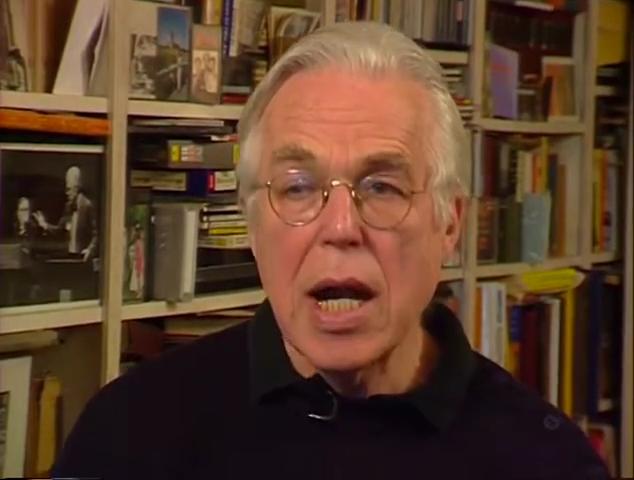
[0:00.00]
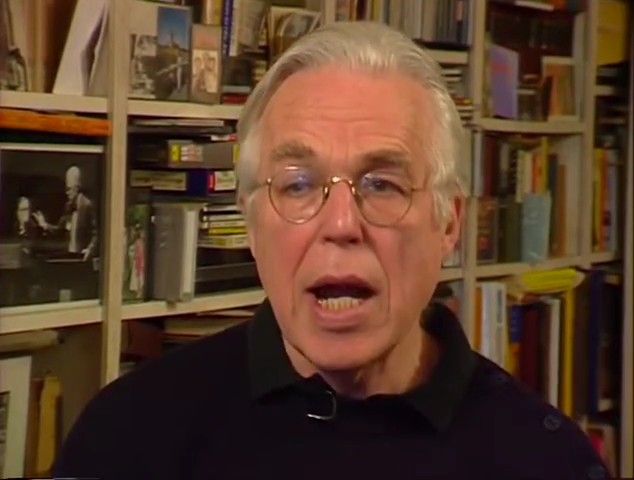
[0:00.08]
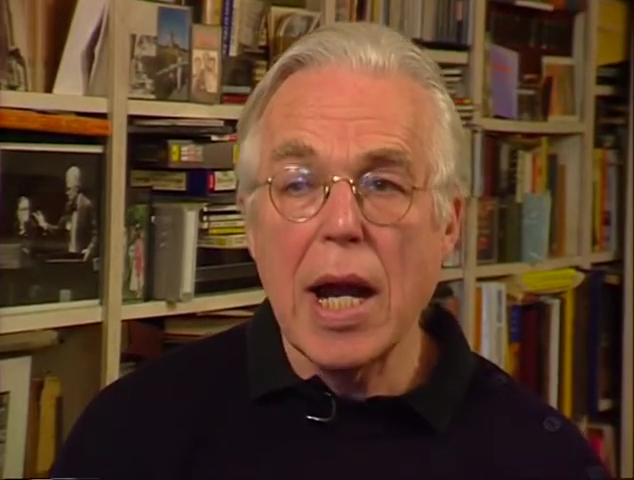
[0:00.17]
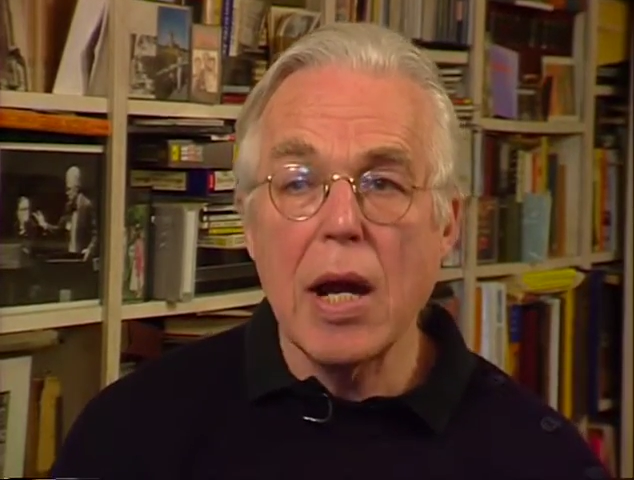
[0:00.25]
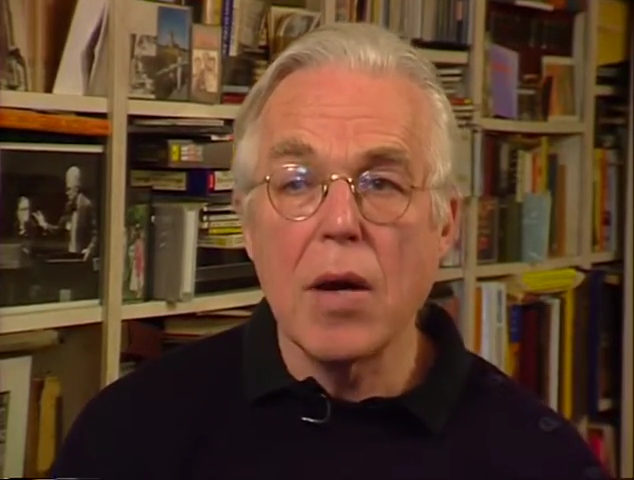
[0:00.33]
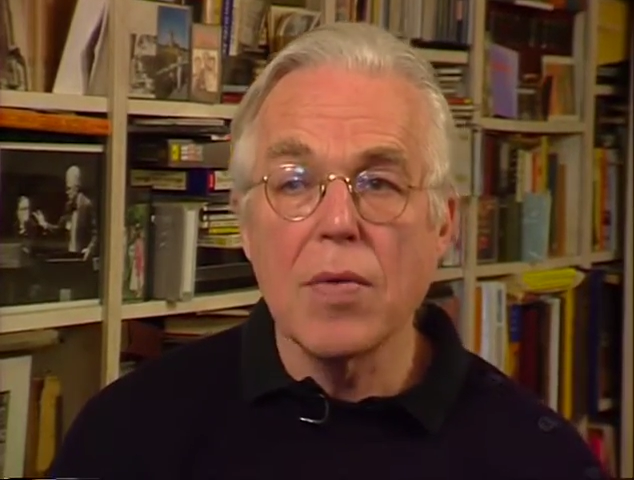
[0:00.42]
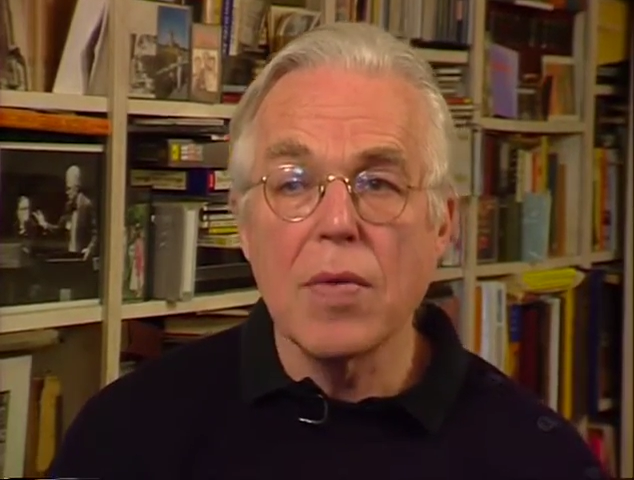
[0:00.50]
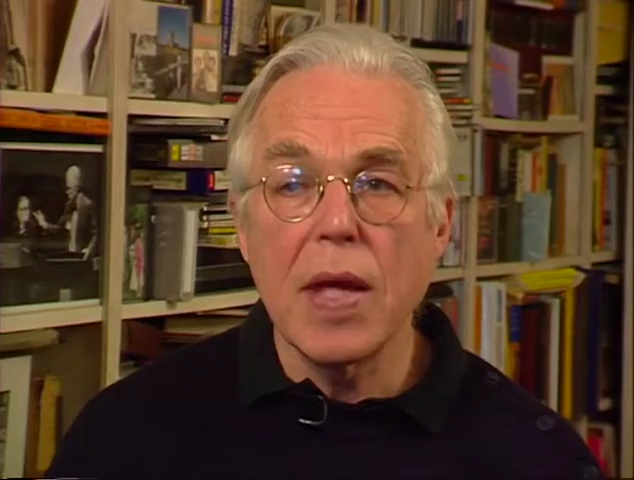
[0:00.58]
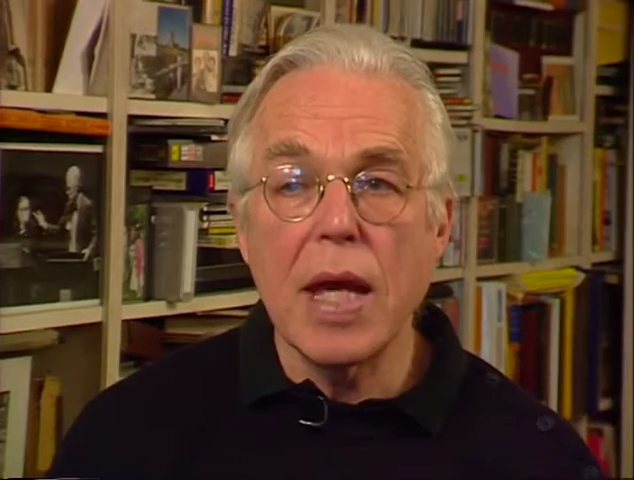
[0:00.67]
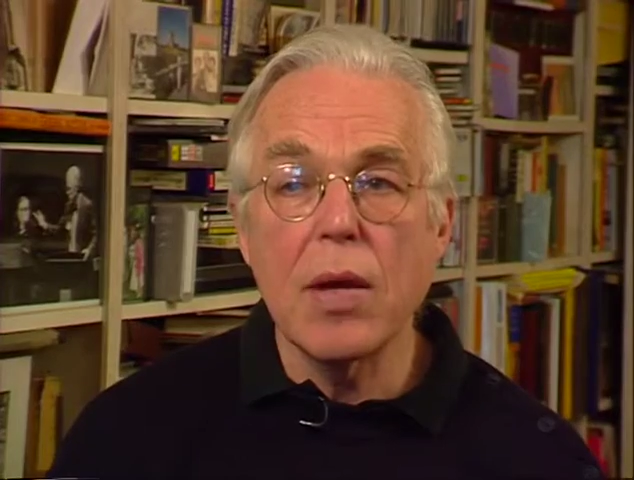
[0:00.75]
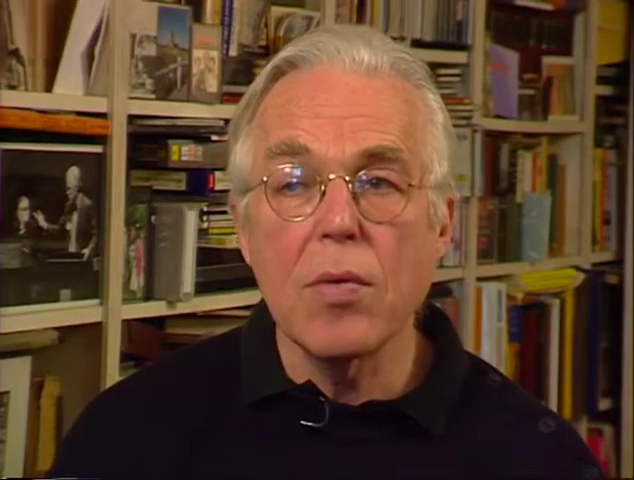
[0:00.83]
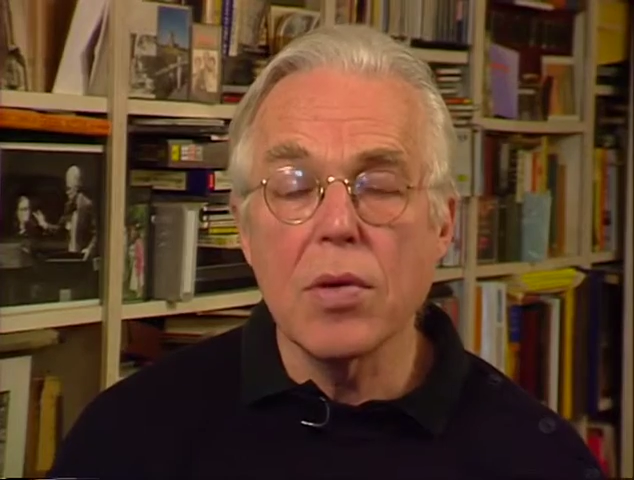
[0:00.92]
how
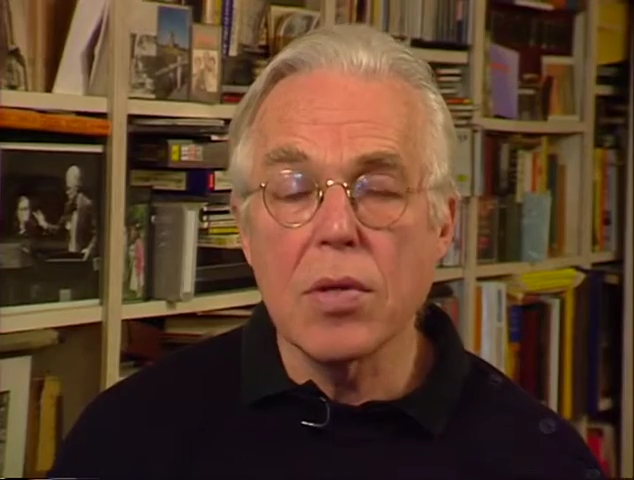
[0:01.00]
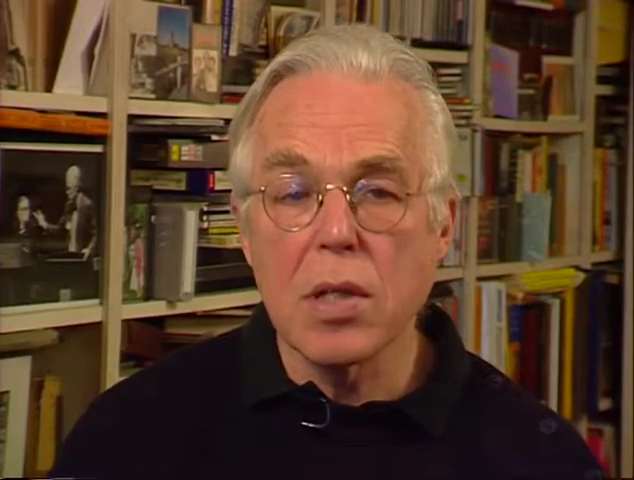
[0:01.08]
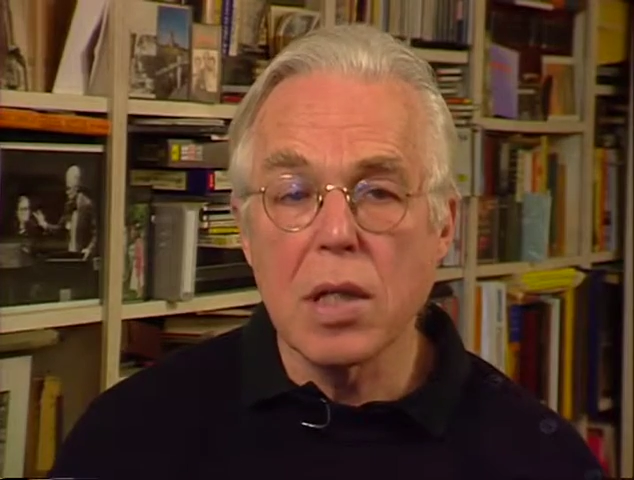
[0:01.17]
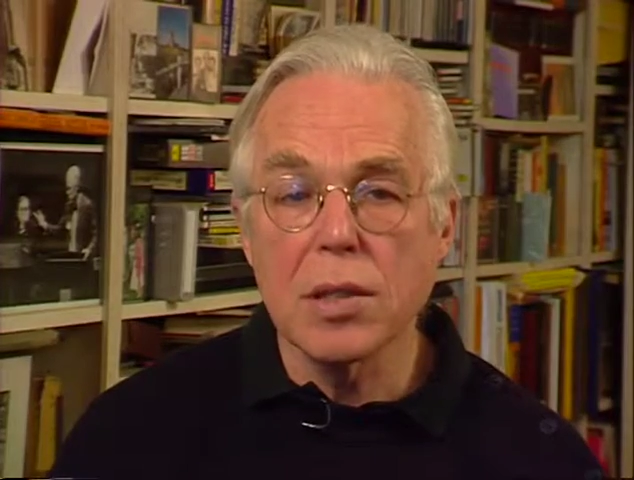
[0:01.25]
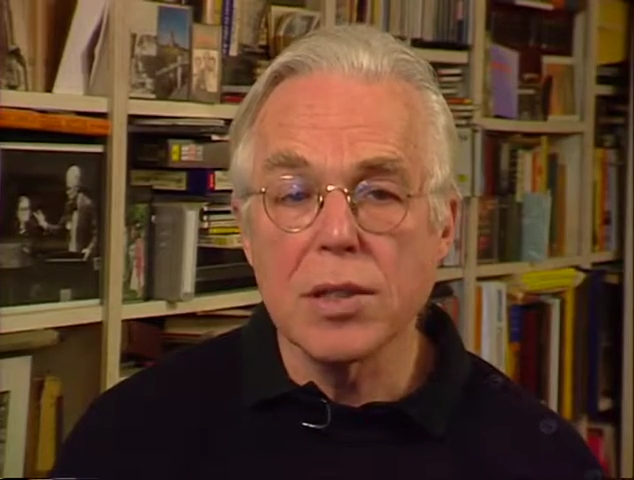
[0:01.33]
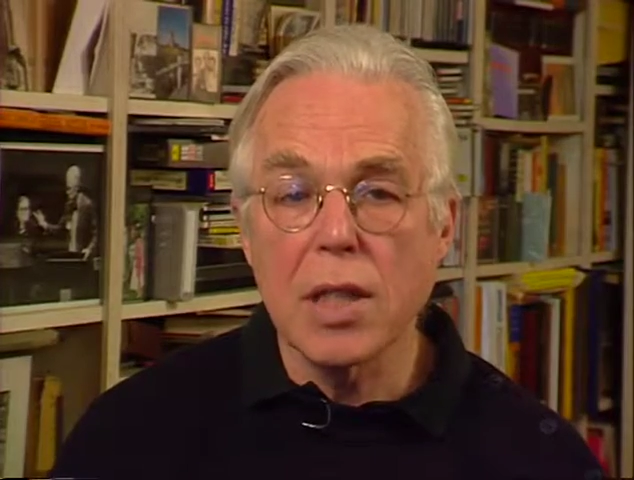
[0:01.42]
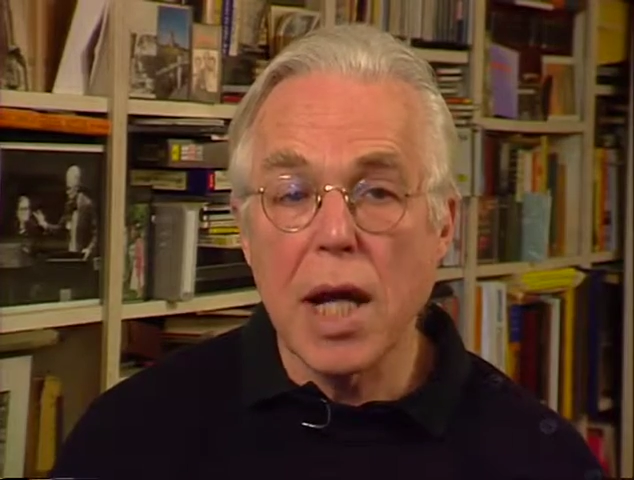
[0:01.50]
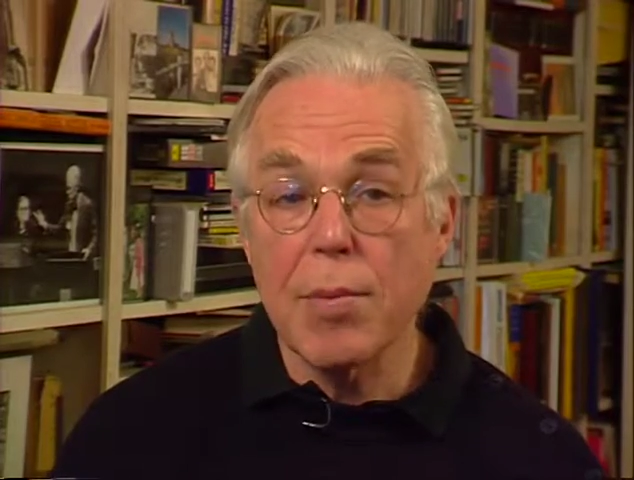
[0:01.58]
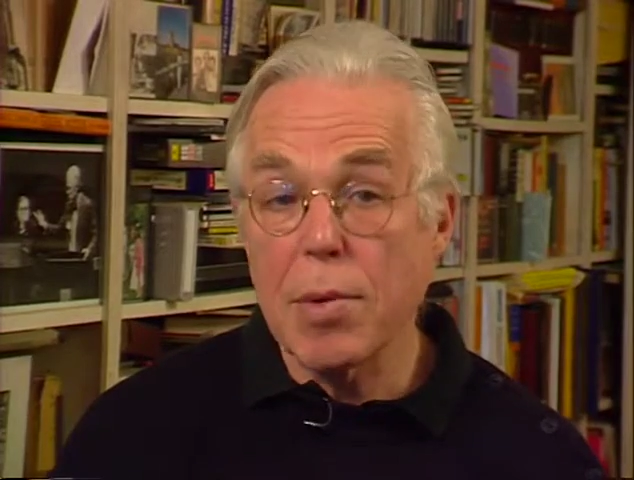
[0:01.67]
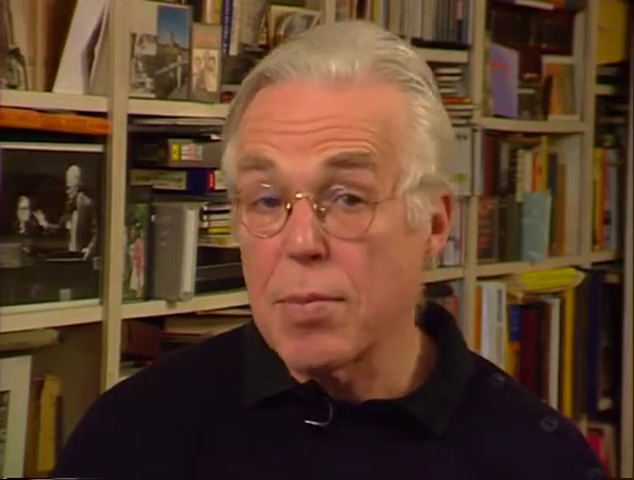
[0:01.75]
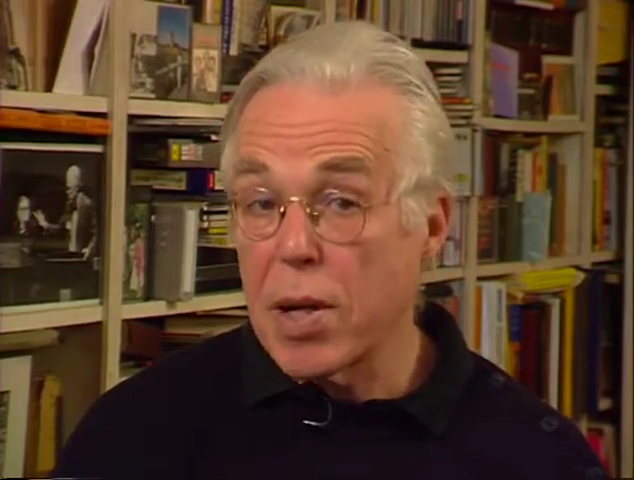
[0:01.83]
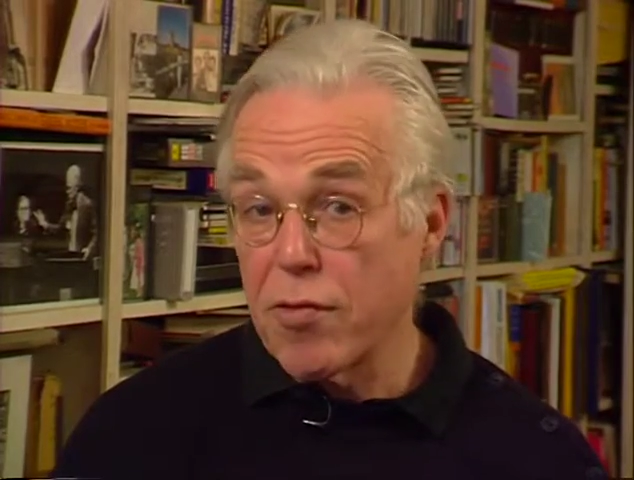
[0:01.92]
they were still
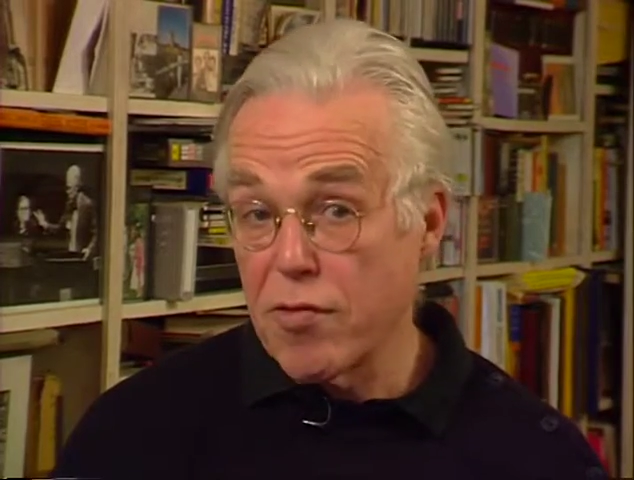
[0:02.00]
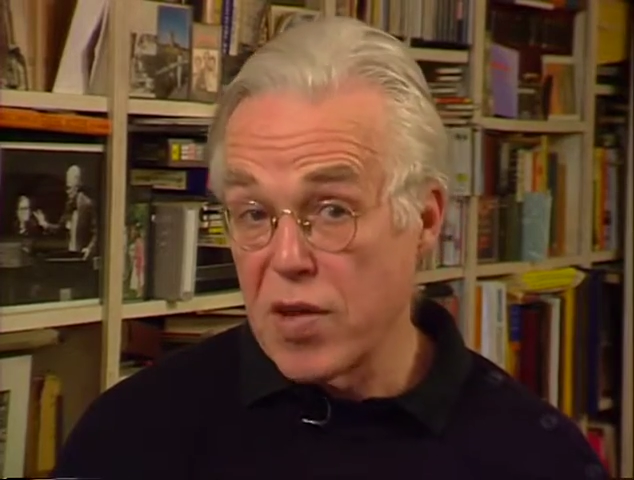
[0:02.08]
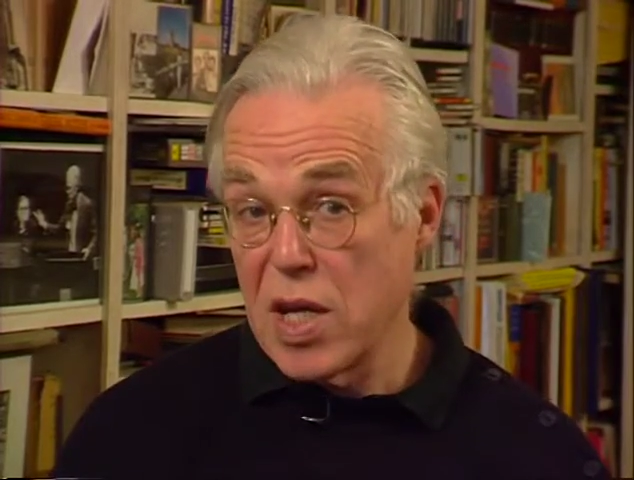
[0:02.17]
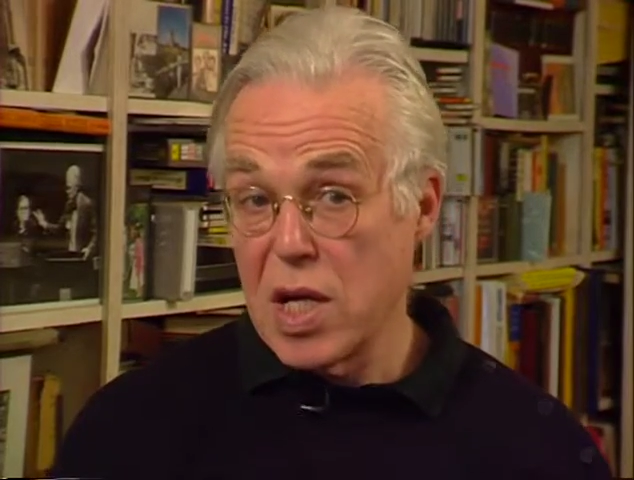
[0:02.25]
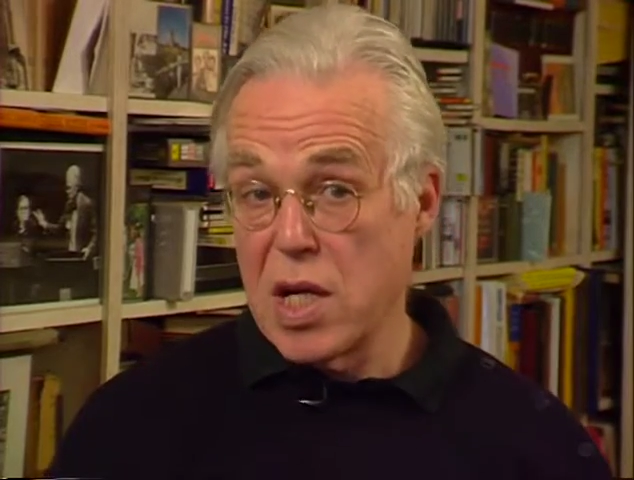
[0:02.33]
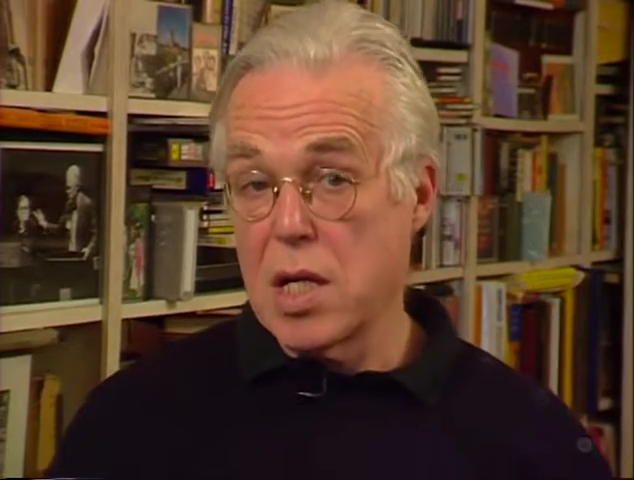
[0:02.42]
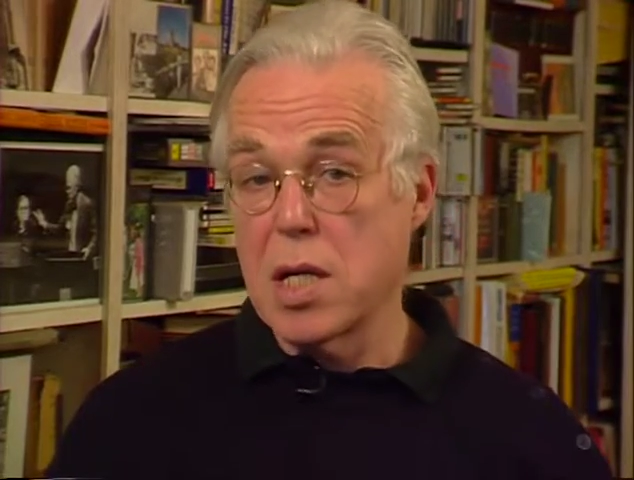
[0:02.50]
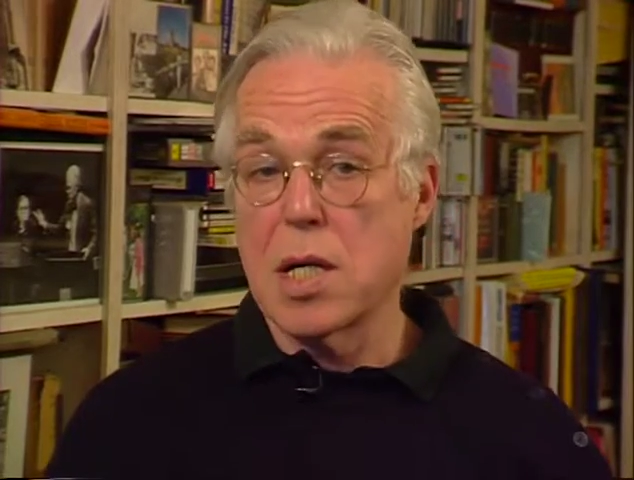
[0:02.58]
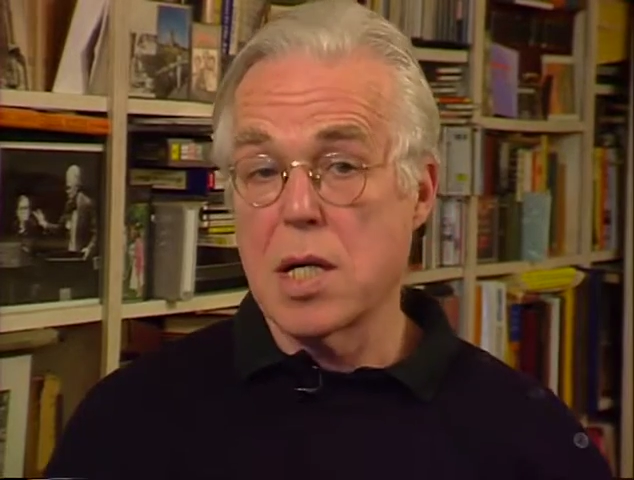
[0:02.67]
stymied by fear,